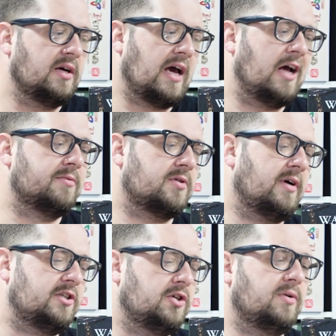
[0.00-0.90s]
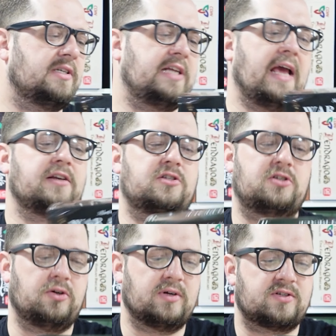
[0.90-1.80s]
Um, so I do intend
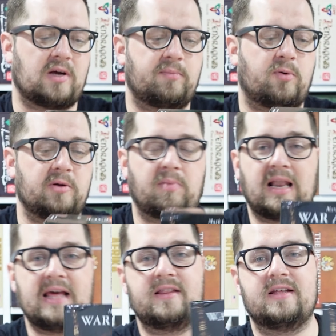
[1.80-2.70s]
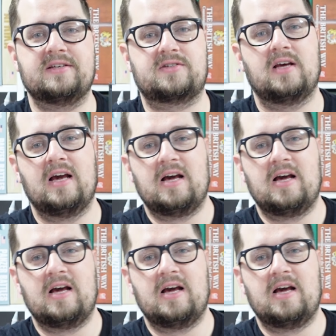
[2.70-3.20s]
to, at some point, play this,